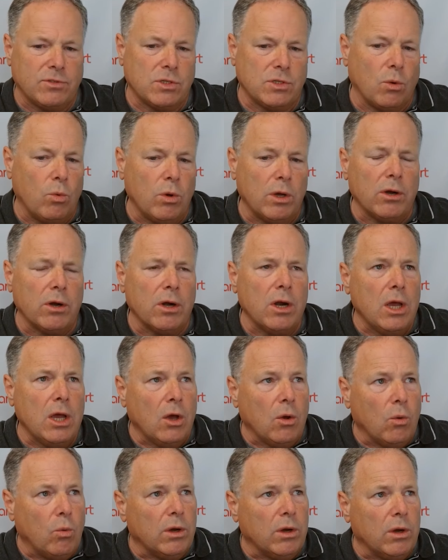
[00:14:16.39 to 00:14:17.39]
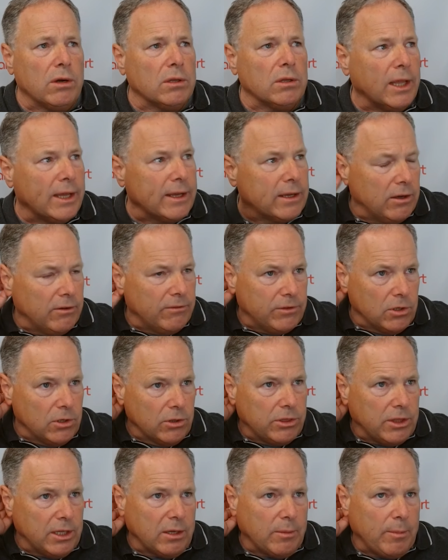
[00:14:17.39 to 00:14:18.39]
So what are what are like if you
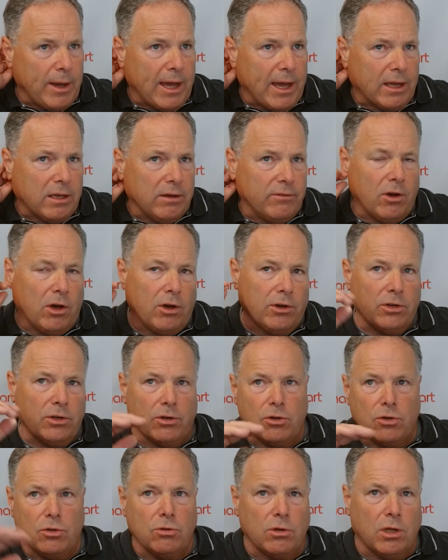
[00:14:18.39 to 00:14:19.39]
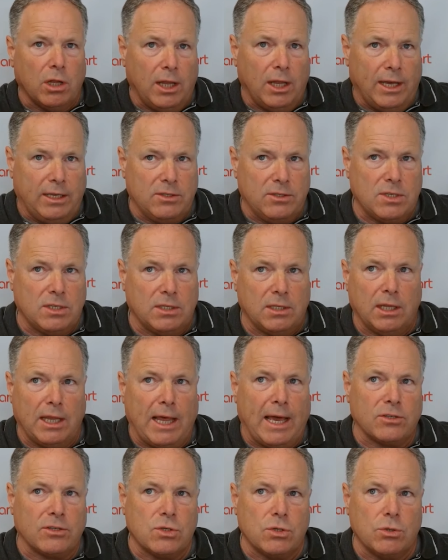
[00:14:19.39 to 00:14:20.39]
think back of all your new clients in the
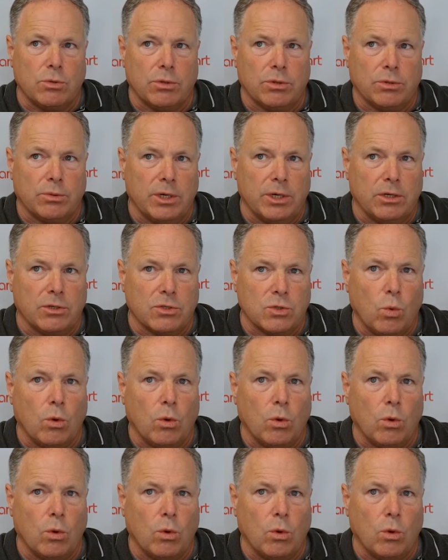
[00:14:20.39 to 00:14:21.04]
last two or three years,